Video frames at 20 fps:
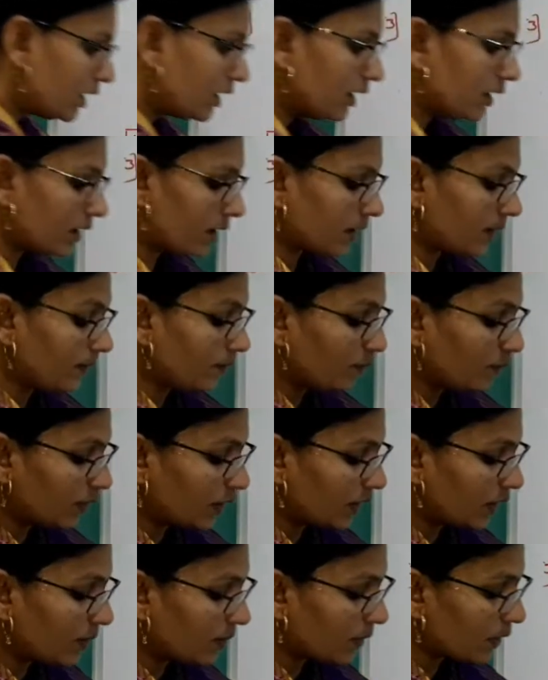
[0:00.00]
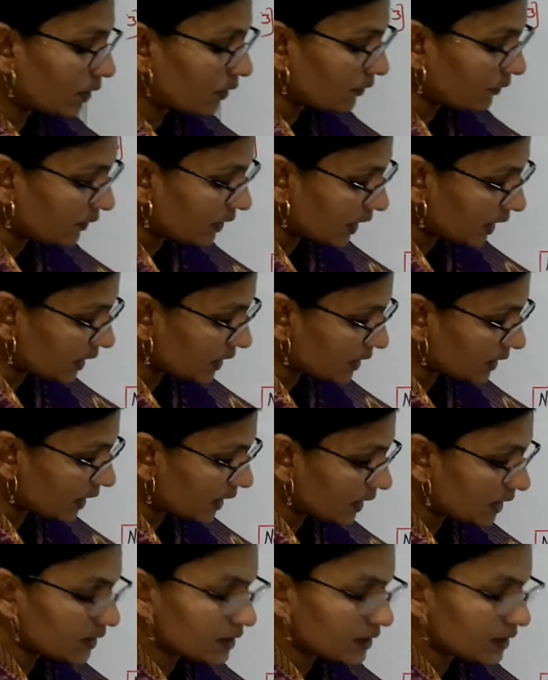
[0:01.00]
here, number of trees x